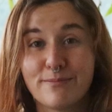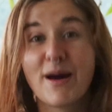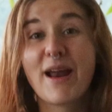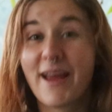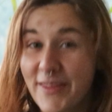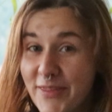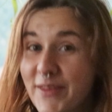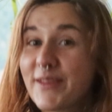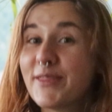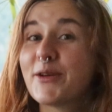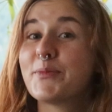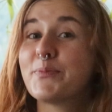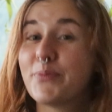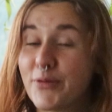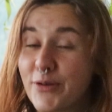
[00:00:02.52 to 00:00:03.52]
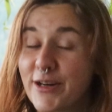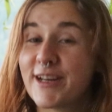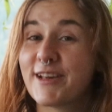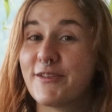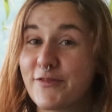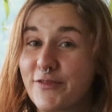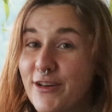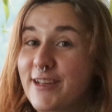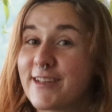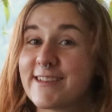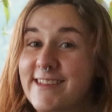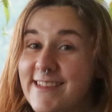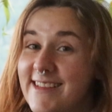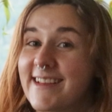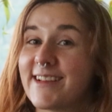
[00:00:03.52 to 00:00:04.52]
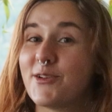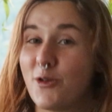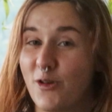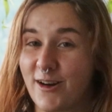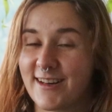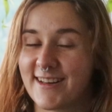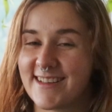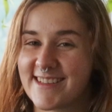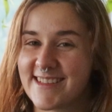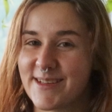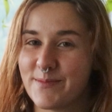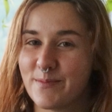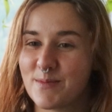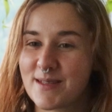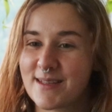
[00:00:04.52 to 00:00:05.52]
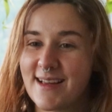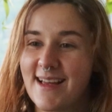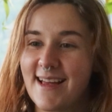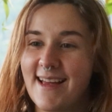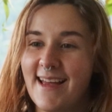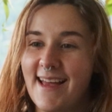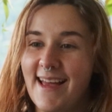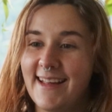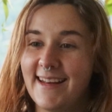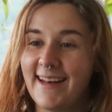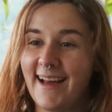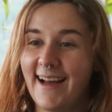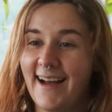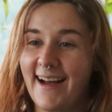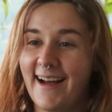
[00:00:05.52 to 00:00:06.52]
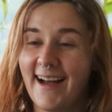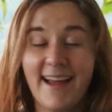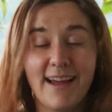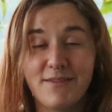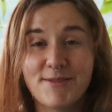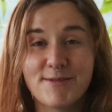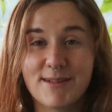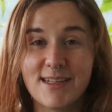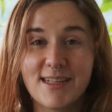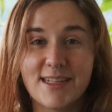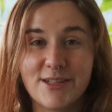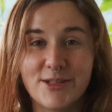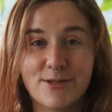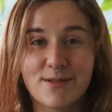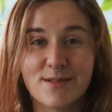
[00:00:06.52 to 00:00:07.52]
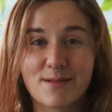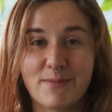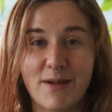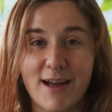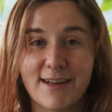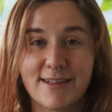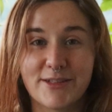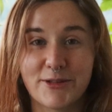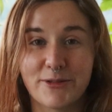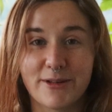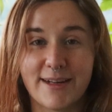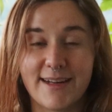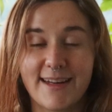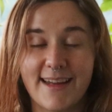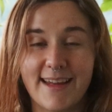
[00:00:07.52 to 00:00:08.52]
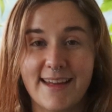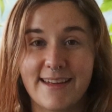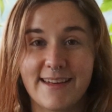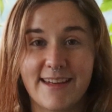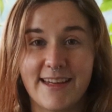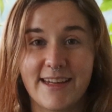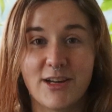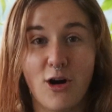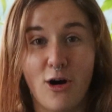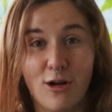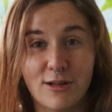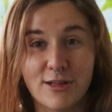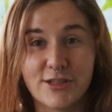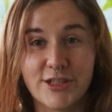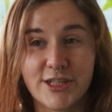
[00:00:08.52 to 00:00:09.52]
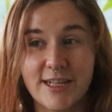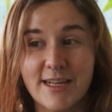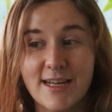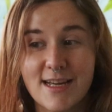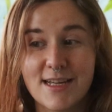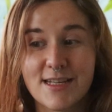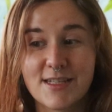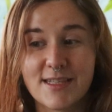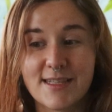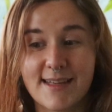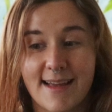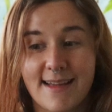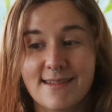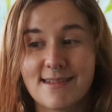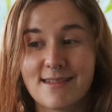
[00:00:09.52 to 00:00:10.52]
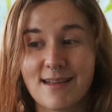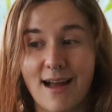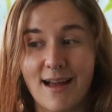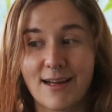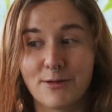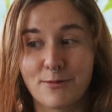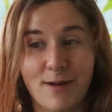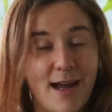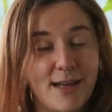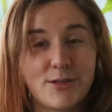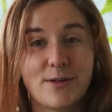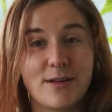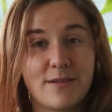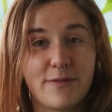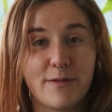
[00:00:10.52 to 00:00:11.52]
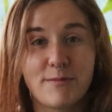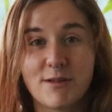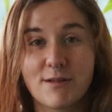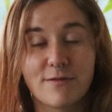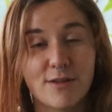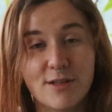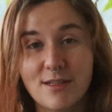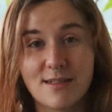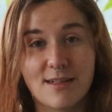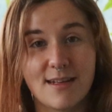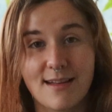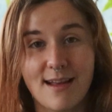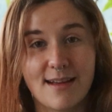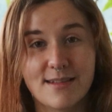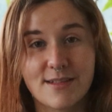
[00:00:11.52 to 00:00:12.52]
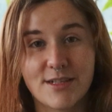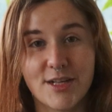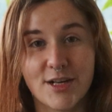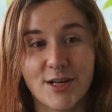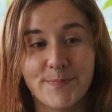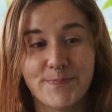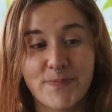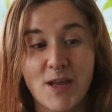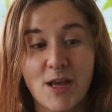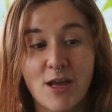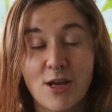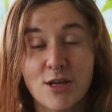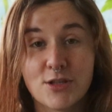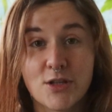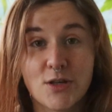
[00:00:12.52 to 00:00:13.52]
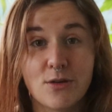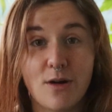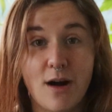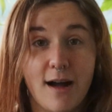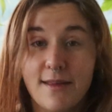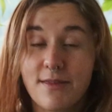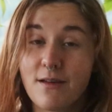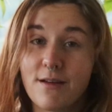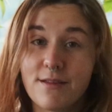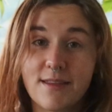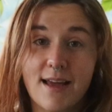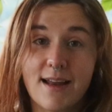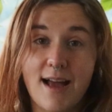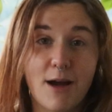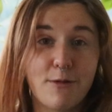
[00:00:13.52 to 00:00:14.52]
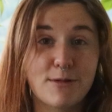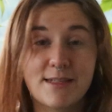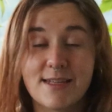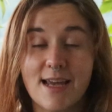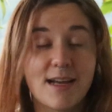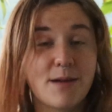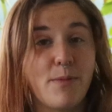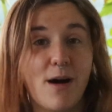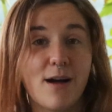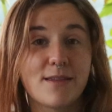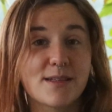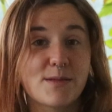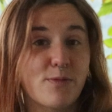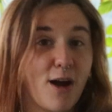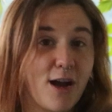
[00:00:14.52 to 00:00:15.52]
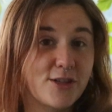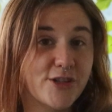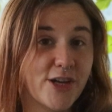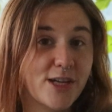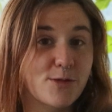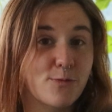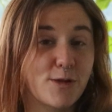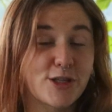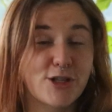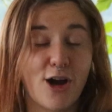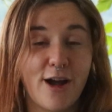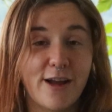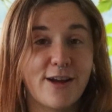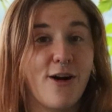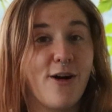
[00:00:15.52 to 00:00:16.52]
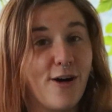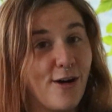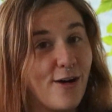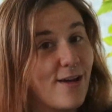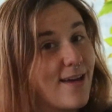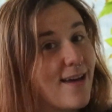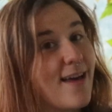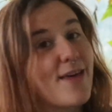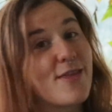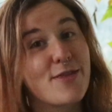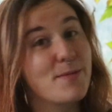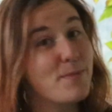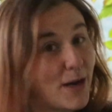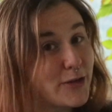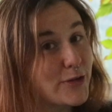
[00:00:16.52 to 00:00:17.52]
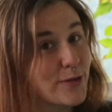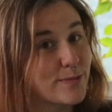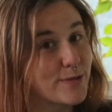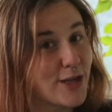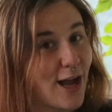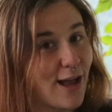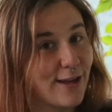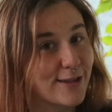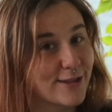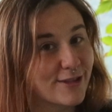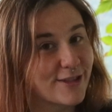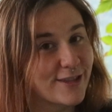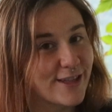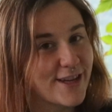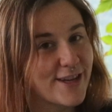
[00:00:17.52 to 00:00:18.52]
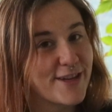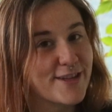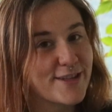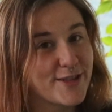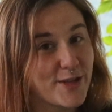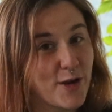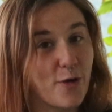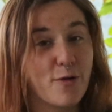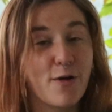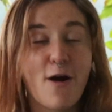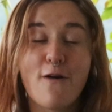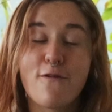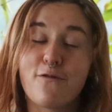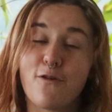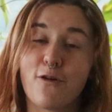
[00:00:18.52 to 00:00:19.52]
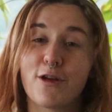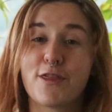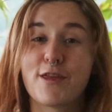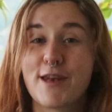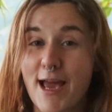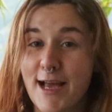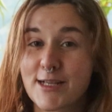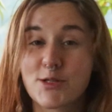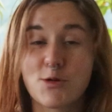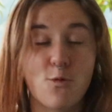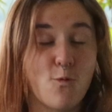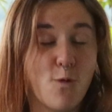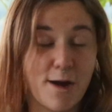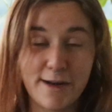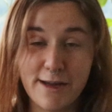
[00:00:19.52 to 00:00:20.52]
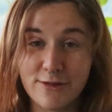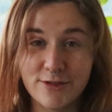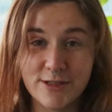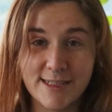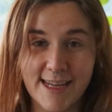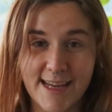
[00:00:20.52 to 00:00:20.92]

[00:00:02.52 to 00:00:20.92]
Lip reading: but I think they're pretty freaking sick organisms. And I haven't really used my degree in ecology since I graduated from university last year. So I thought that I would take upon this project, which I call the Mushroom Challenge. So for the next 100